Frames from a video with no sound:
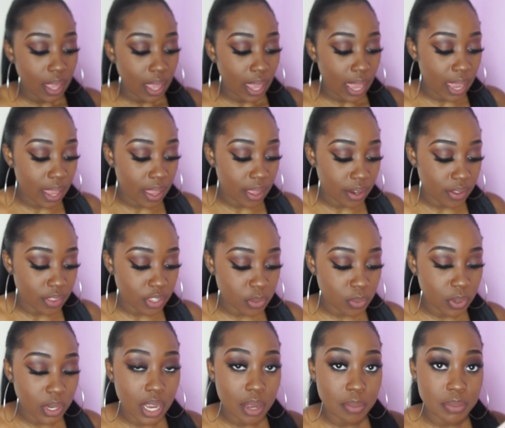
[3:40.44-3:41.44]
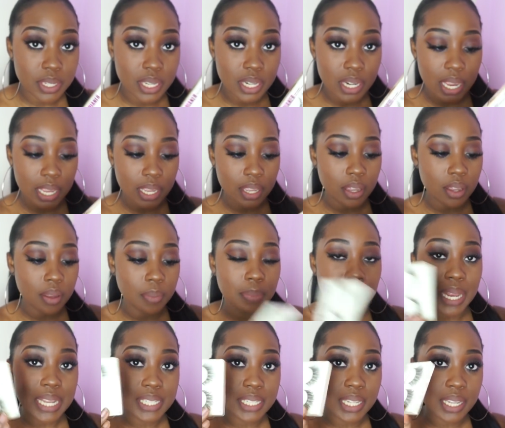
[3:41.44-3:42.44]
And this one comes in like a
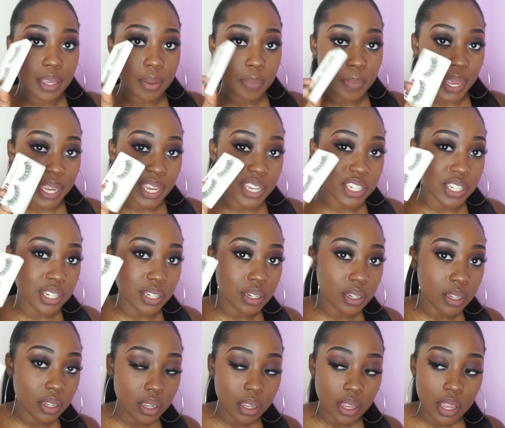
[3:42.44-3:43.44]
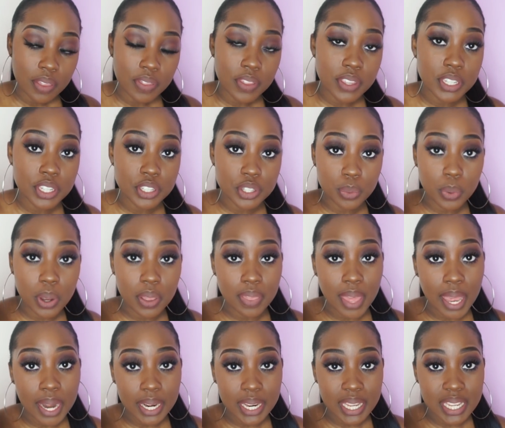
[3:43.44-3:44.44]
plastic packaging. This is the one
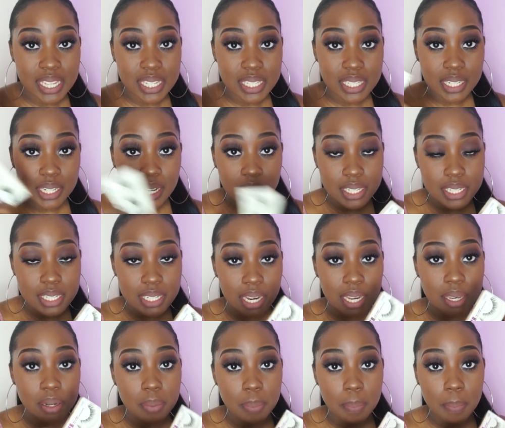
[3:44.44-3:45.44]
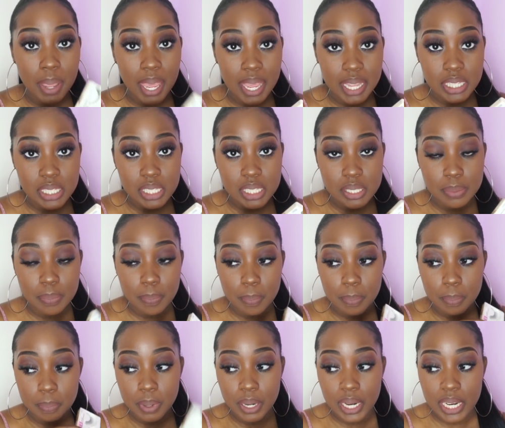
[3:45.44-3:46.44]
that is 99p,
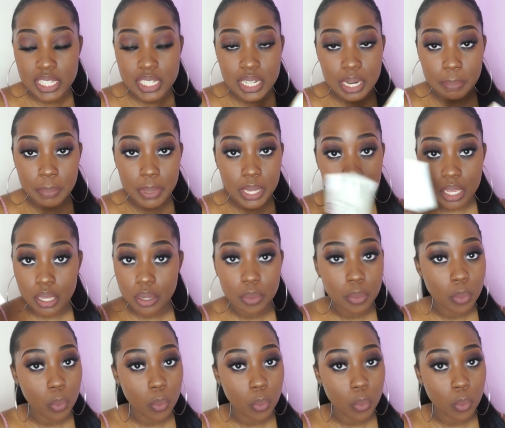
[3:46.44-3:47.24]
but 99p.